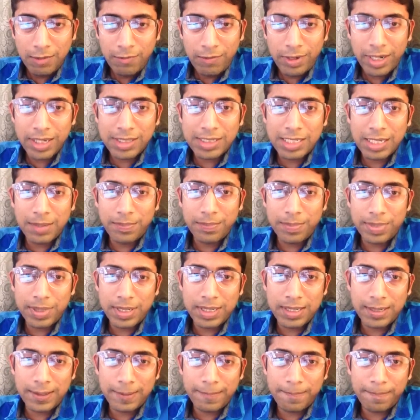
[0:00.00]
For
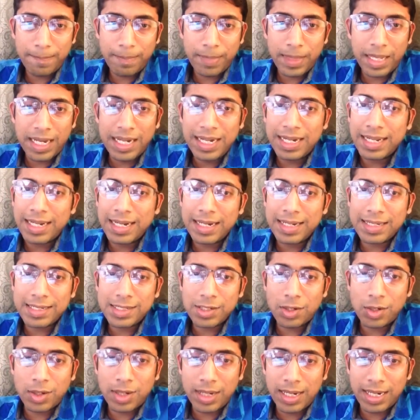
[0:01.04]
example, India
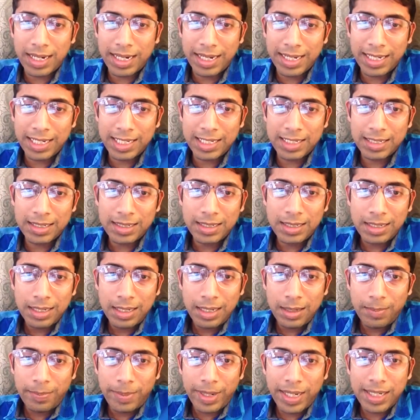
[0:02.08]
does not like
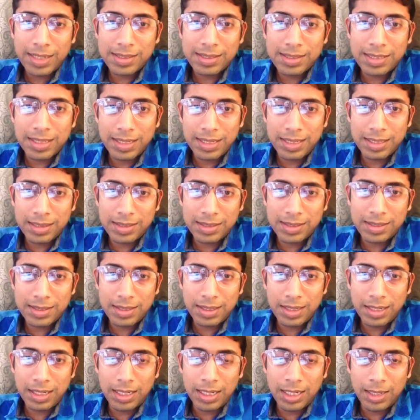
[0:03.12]
Pakistan's
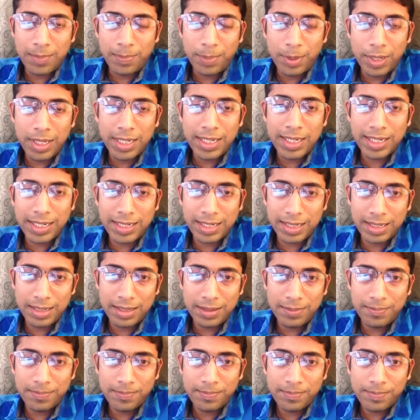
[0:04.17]

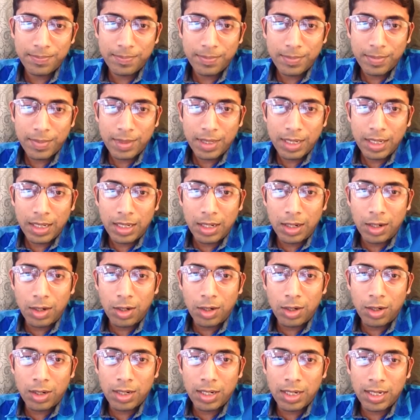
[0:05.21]
political
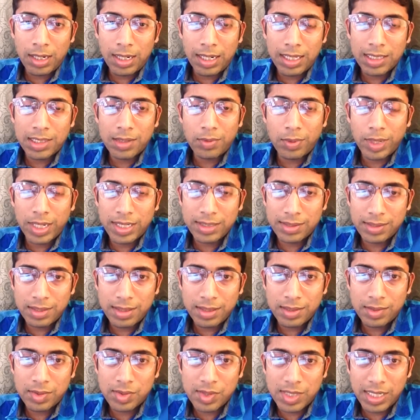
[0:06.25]
or otherwise
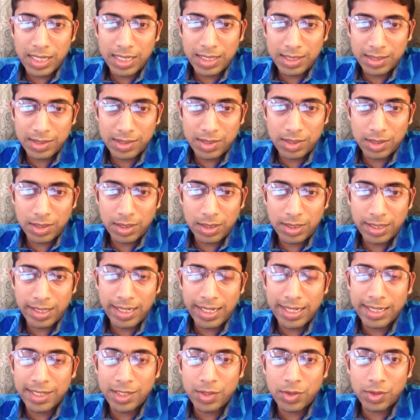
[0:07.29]
stance
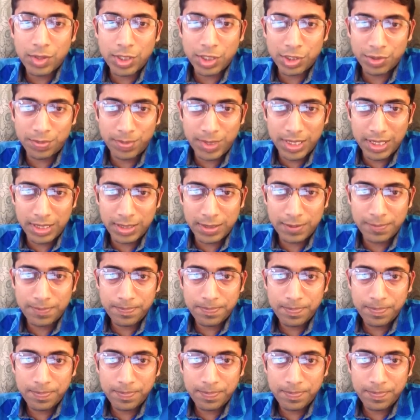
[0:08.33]
related to Kashmir.